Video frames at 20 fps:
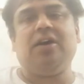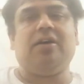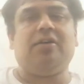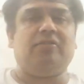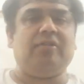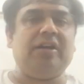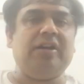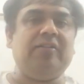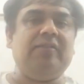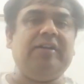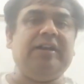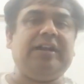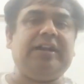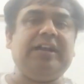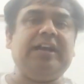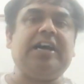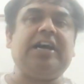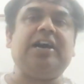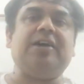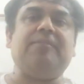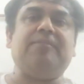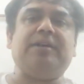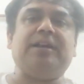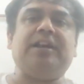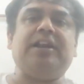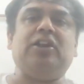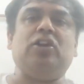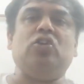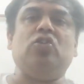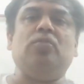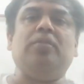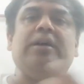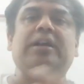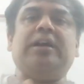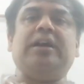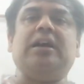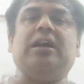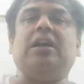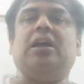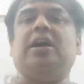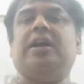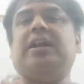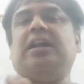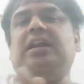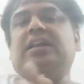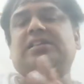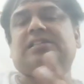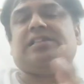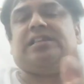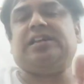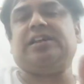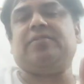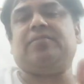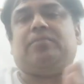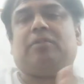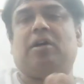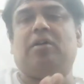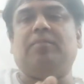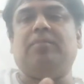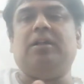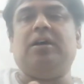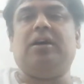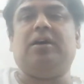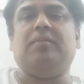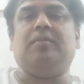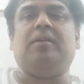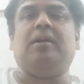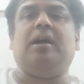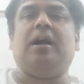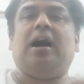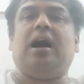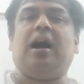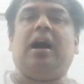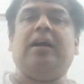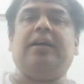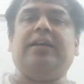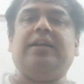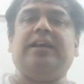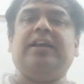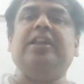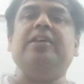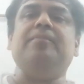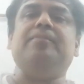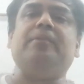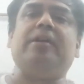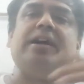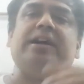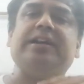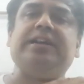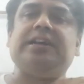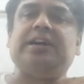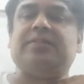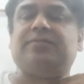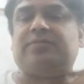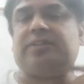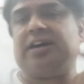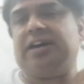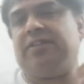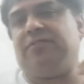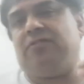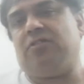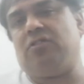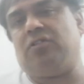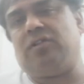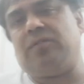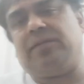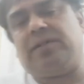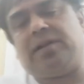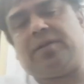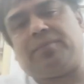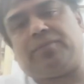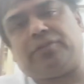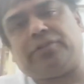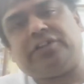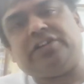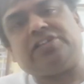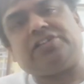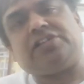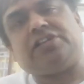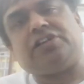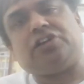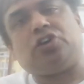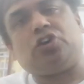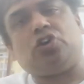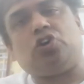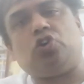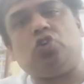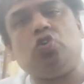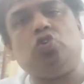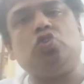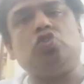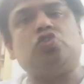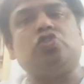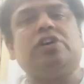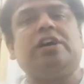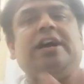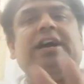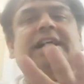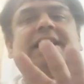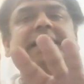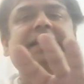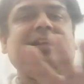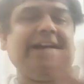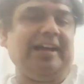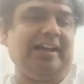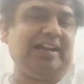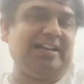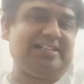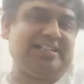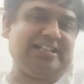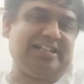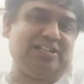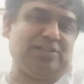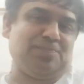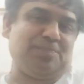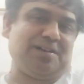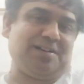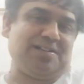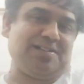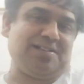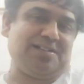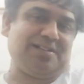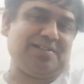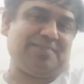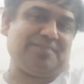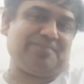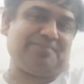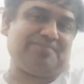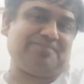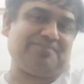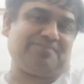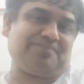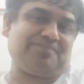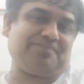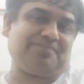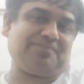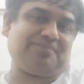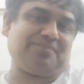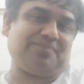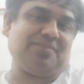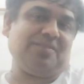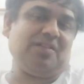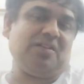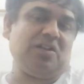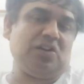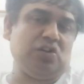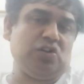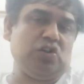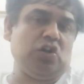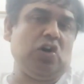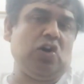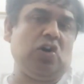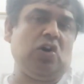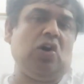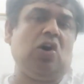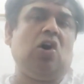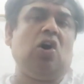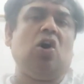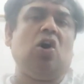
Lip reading: when we take up any numerical or illustrative problem, at any point of time we will be in a position to use Taylor's expansion. So,